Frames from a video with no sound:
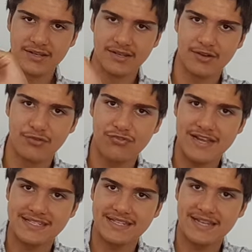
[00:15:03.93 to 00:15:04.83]

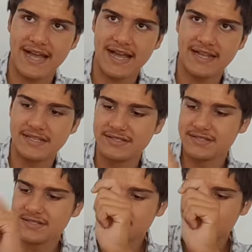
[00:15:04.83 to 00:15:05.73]
rested
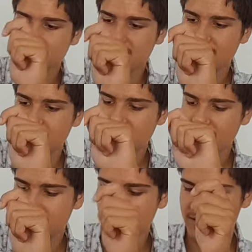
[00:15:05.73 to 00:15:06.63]
hands,
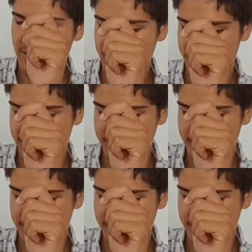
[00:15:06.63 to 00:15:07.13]
bloody like